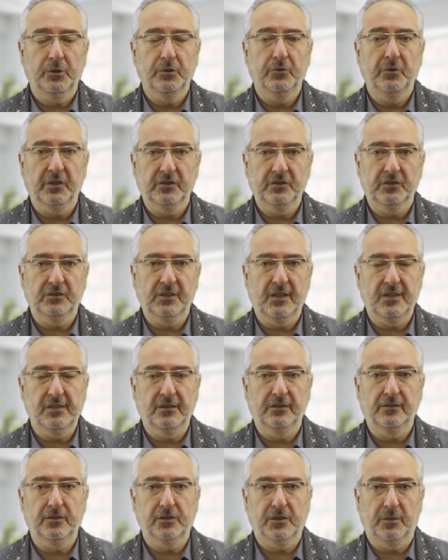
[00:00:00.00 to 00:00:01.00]
when you
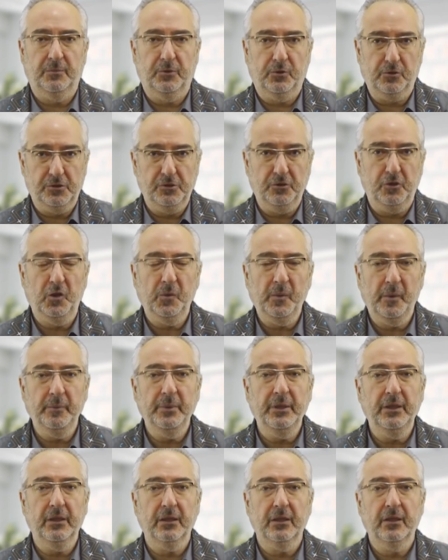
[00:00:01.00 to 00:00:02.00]
exercise leadership, because you're a
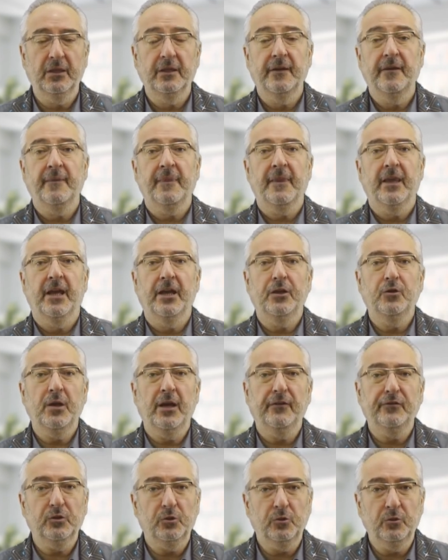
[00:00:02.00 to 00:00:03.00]
human being and
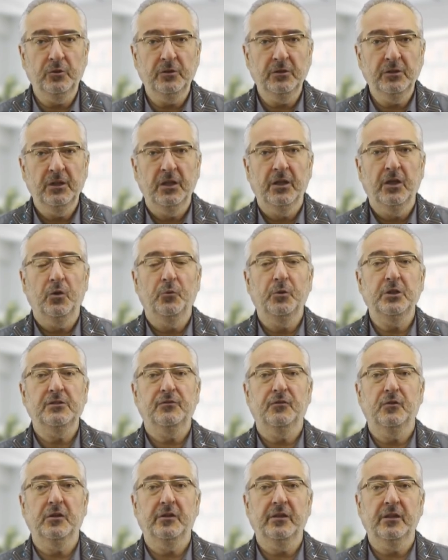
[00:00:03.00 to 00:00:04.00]
you have your own
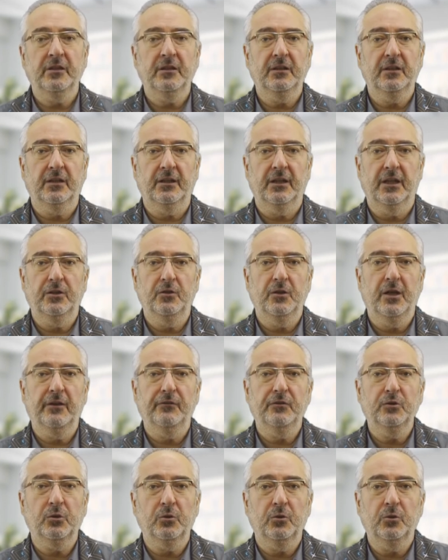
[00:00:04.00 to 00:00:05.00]
wishful thinking, and you
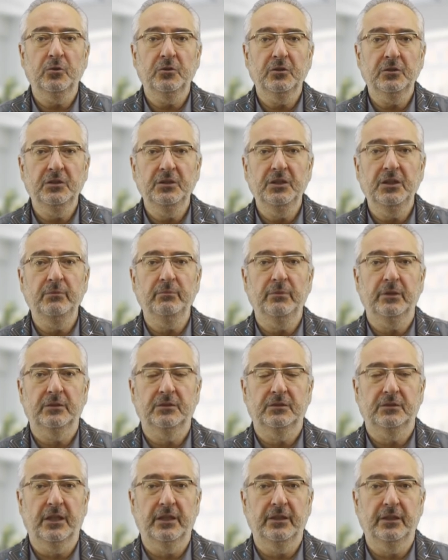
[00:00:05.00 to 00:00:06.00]
have your own
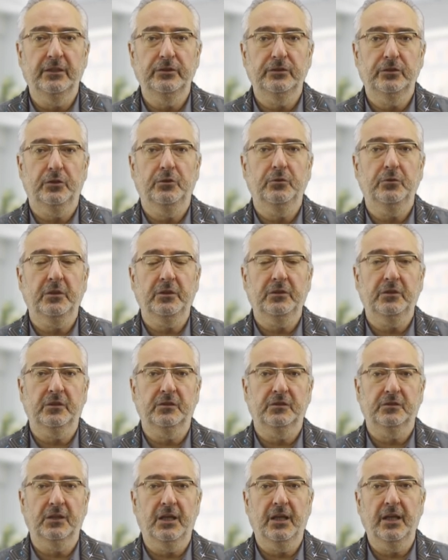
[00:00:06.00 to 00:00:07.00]
demons and
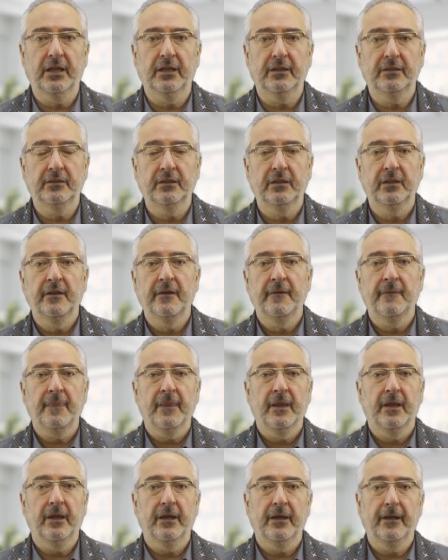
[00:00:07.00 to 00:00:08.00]
insecurities, and
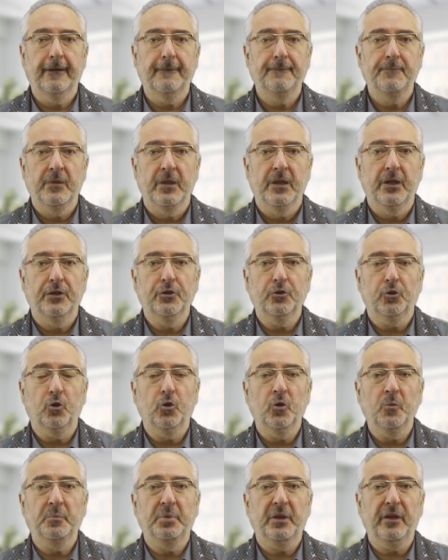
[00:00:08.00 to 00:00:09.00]

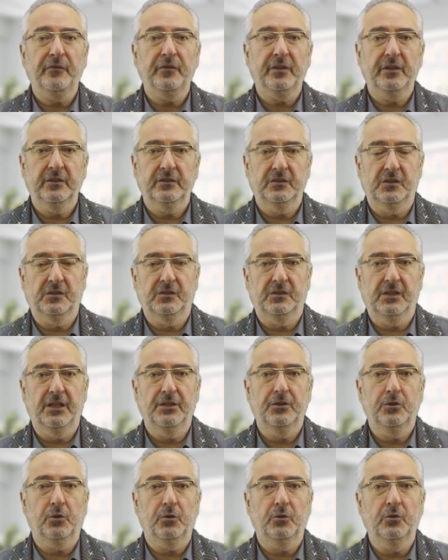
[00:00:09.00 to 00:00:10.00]
your own preferences,
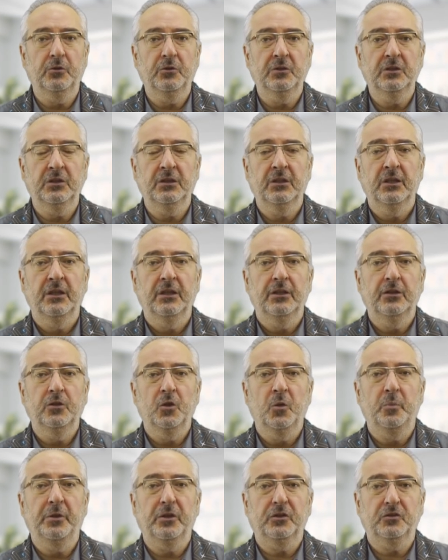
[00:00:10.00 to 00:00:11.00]
and your own
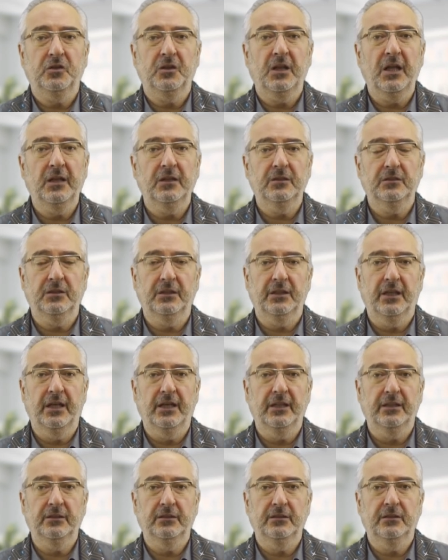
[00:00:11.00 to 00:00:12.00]
personality,
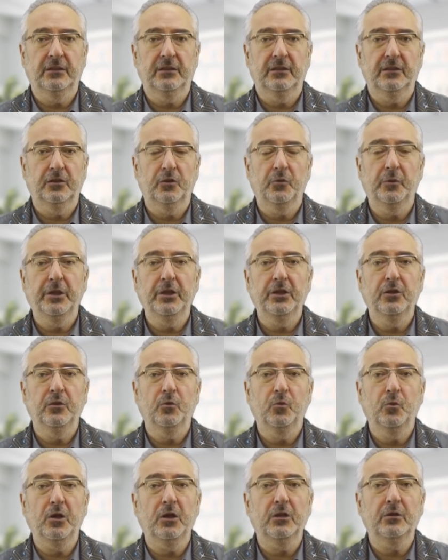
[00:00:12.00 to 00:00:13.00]
and the way
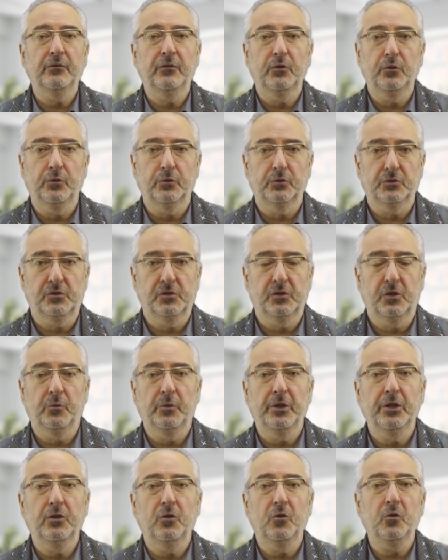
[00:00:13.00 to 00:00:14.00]
your worldviews,
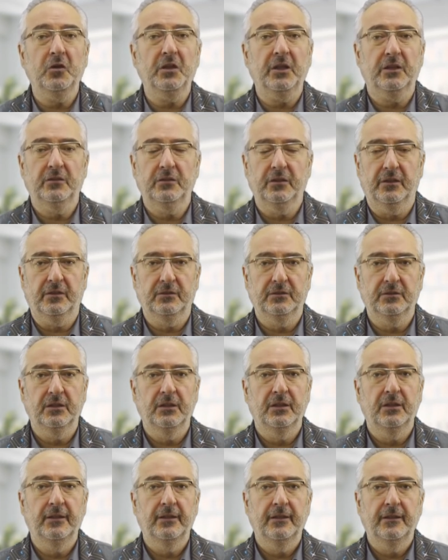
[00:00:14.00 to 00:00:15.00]
the way you look at things.